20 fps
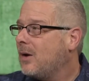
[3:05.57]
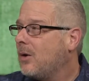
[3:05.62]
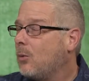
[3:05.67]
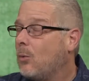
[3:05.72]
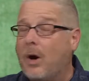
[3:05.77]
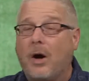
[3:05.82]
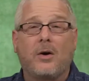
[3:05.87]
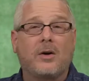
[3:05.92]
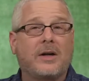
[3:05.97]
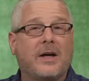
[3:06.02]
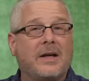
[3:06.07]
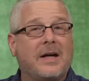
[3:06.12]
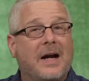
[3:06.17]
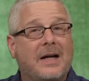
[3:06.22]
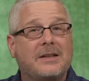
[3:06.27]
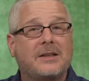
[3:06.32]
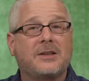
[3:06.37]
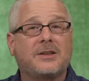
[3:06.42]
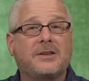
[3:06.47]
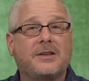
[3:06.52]
Well, can
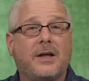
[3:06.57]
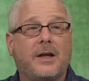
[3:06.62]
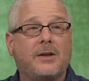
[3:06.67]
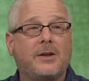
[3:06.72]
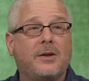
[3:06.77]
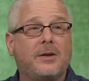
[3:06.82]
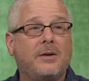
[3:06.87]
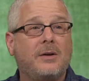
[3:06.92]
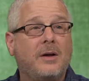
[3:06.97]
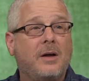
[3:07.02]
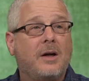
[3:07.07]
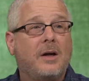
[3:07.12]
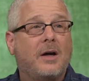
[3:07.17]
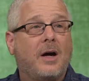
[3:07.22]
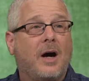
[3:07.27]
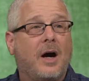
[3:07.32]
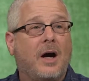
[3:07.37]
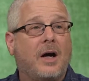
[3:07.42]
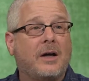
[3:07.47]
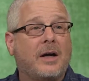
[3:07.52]
I just tell you,
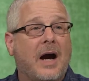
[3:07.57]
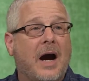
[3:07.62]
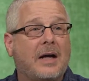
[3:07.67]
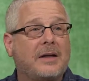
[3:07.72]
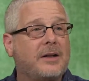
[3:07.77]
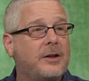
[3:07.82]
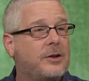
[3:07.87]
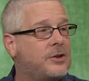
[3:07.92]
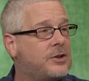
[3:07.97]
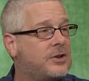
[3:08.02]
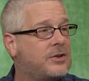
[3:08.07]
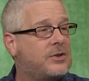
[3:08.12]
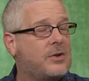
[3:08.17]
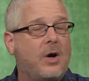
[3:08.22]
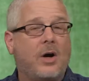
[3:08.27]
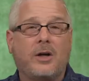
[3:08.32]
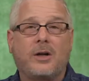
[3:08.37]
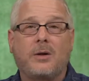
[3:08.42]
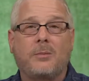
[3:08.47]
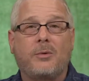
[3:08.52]
uh, God didn't just
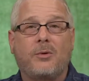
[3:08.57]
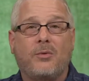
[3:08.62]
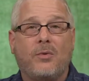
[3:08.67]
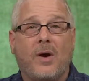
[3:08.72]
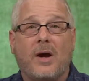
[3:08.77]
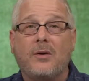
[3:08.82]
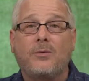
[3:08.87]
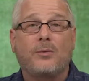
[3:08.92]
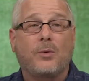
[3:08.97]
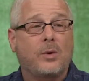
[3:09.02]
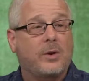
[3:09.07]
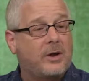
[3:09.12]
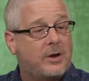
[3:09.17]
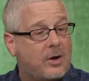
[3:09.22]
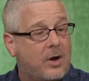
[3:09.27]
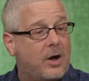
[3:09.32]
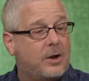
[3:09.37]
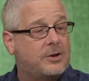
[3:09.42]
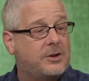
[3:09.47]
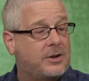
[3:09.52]
call you to be faithful, He
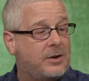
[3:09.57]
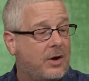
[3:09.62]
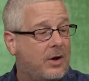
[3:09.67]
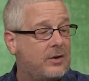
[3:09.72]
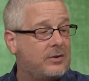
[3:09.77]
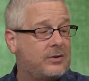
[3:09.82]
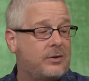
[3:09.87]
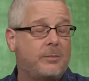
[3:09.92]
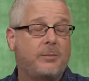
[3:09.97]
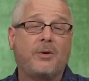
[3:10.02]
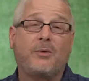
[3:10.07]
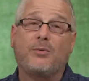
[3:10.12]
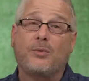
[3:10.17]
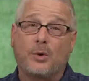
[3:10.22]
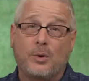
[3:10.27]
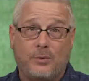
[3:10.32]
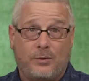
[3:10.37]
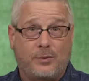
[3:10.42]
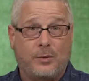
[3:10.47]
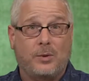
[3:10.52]
called you to also be
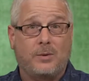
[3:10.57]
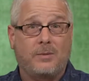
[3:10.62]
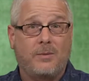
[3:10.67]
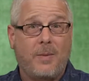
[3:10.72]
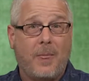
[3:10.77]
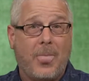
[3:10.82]
fruitful.